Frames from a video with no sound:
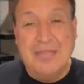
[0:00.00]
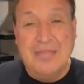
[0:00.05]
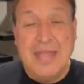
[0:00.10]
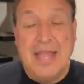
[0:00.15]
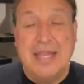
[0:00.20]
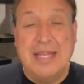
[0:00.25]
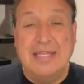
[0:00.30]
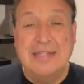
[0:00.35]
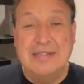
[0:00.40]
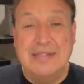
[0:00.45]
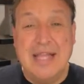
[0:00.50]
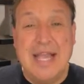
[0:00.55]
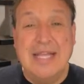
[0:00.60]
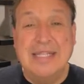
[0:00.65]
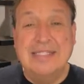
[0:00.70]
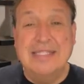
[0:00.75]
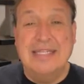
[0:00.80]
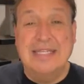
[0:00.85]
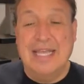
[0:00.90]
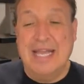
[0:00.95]
Thanks,
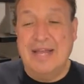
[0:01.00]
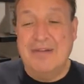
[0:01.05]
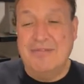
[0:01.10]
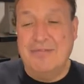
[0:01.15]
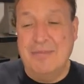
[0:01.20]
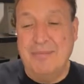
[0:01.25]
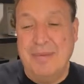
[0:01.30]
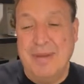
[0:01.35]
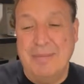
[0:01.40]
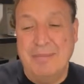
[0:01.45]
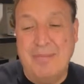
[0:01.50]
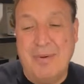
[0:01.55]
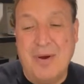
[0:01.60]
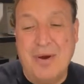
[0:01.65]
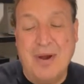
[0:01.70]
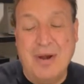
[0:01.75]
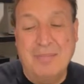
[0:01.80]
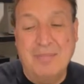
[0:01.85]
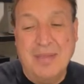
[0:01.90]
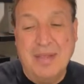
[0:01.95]
thanks again for being
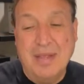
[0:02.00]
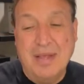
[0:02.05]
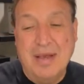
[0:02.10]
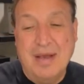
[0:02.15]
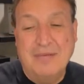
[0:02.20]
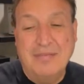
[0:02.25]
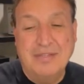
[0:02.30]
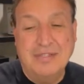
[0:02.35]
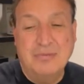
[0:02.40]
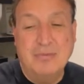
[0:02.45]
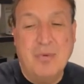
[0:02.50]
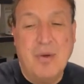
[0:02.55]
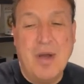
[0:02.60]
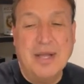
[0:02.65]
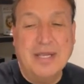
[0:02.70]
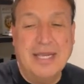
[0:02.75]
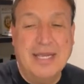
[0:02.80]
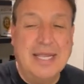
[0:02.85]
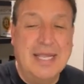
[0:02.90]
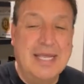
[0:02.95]
part of this
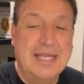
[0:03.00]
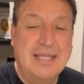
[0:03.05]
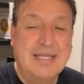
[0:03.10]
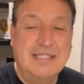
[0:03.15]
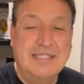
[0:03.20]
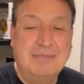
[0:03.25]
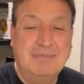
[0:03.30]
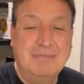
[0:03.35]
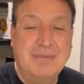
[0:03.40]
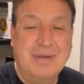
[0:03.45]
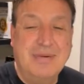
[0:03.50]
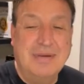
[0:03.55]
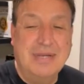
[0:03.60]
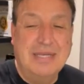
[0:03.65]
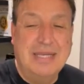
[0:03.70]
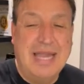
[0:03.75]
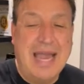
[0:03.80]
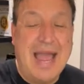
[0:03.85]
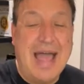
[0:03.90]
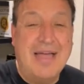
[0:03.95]
Walking in the
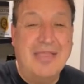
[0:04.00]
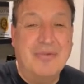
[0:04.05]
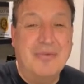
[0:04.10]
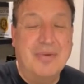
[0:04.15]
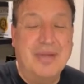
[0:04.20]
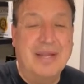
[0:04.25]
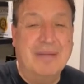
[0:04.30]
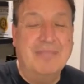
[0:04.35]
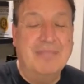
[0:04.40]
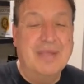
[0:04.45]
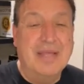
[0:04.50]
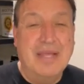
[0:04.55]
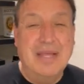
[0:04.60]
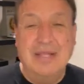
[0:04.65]
Spirit gathering.